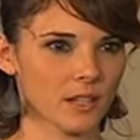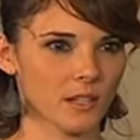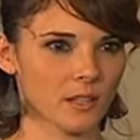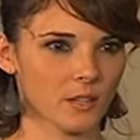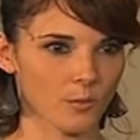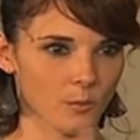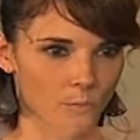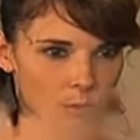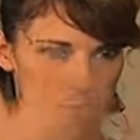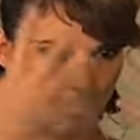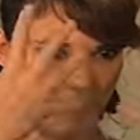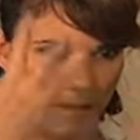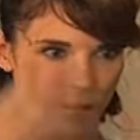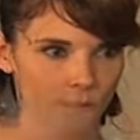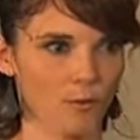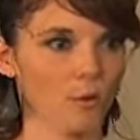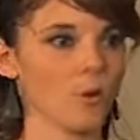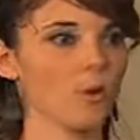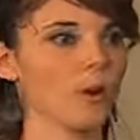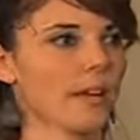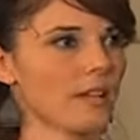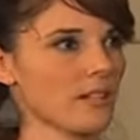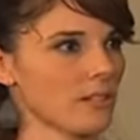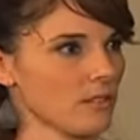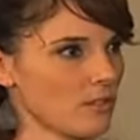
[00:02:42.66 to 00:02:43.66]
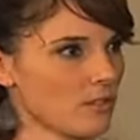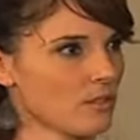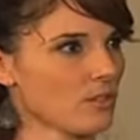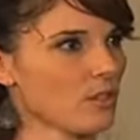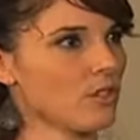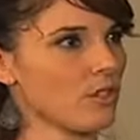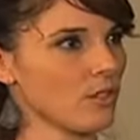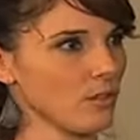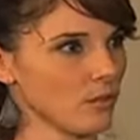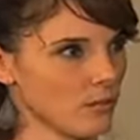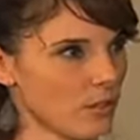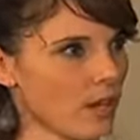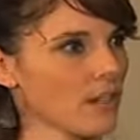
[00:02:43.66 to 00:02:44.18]
with my voice
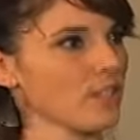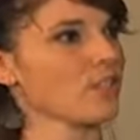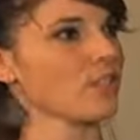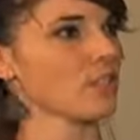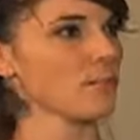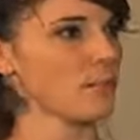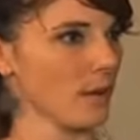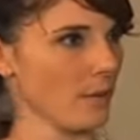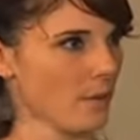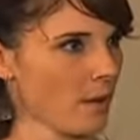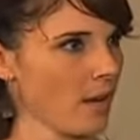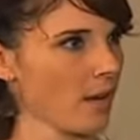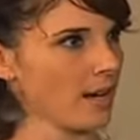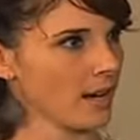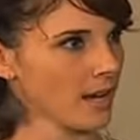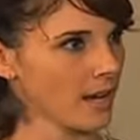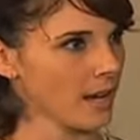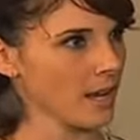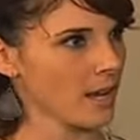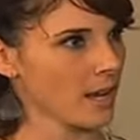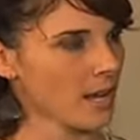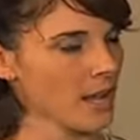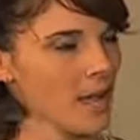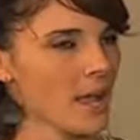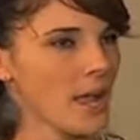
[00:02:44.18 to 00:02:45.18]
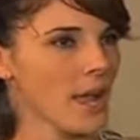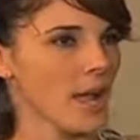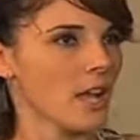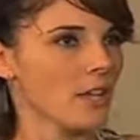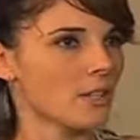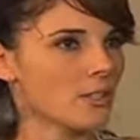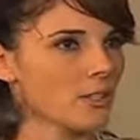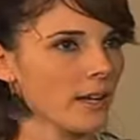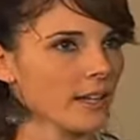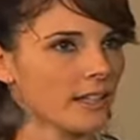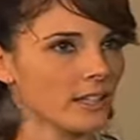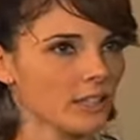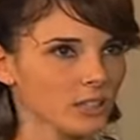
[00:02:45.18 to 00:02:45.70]
too, not just my body. So
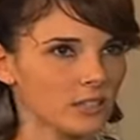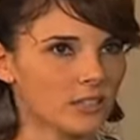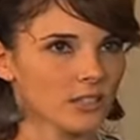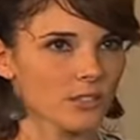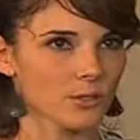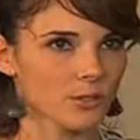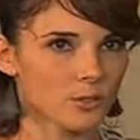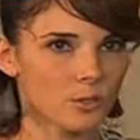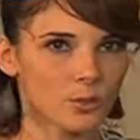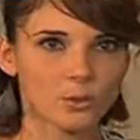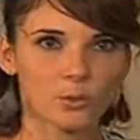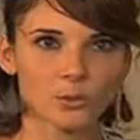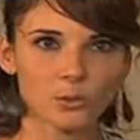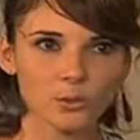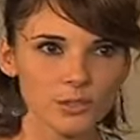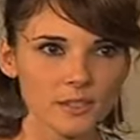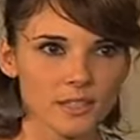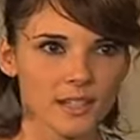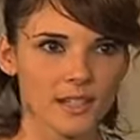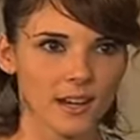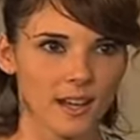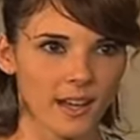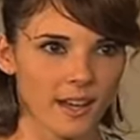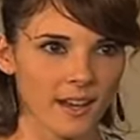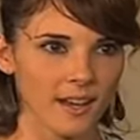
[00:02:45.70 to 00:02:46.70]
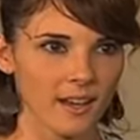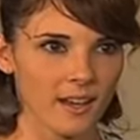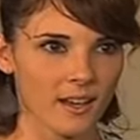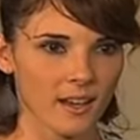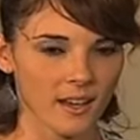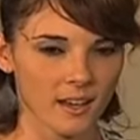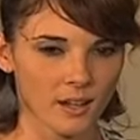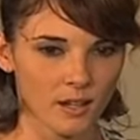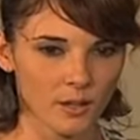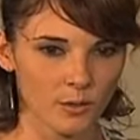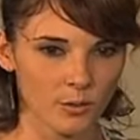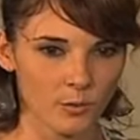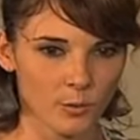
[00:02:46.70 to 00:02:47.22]
I looked into schools and
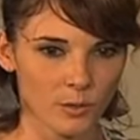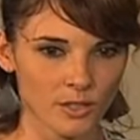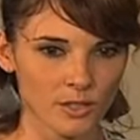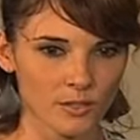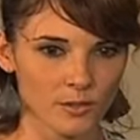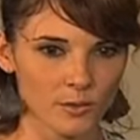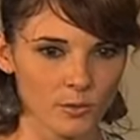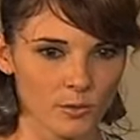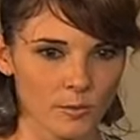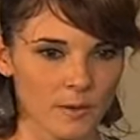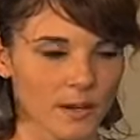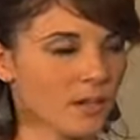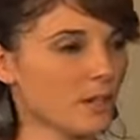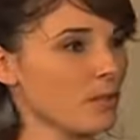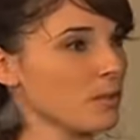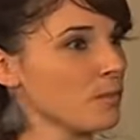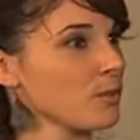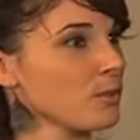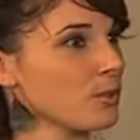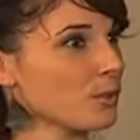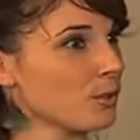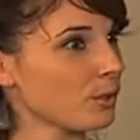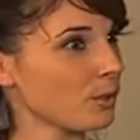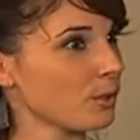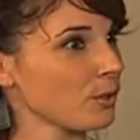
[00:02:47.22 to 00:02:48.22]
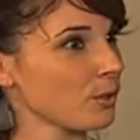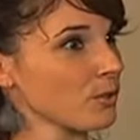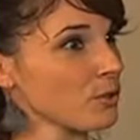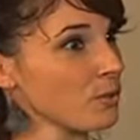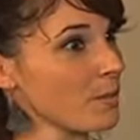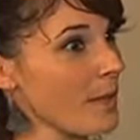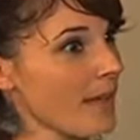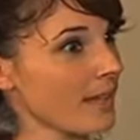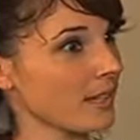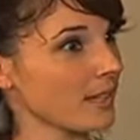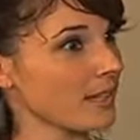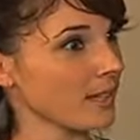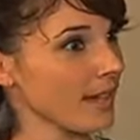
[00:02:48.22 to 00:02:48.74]
I went to American Musical and
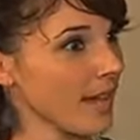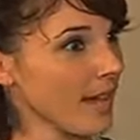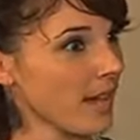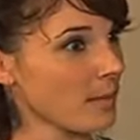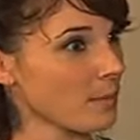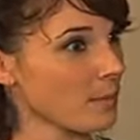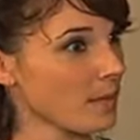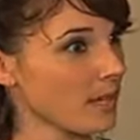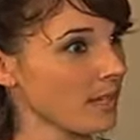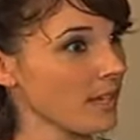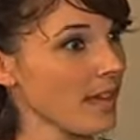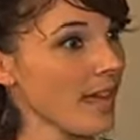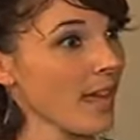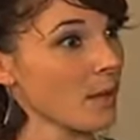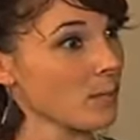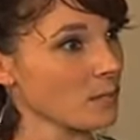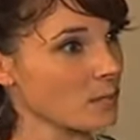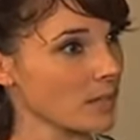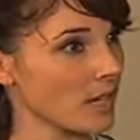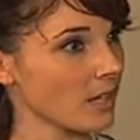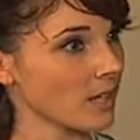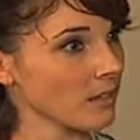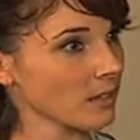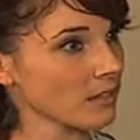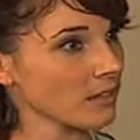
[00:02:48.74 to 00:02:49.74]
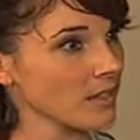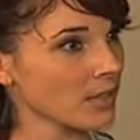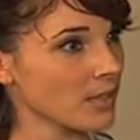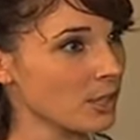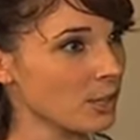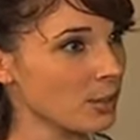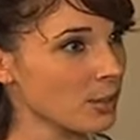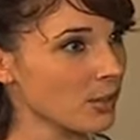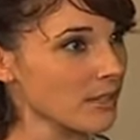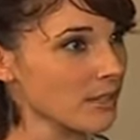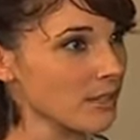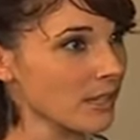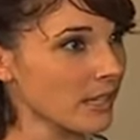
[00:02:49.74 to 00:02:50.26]
Dramatic Academy, AMDA, in New
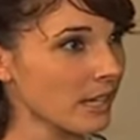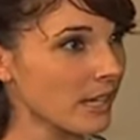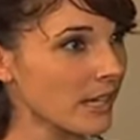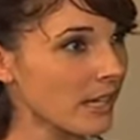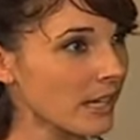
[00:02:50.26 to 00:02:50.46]
York City.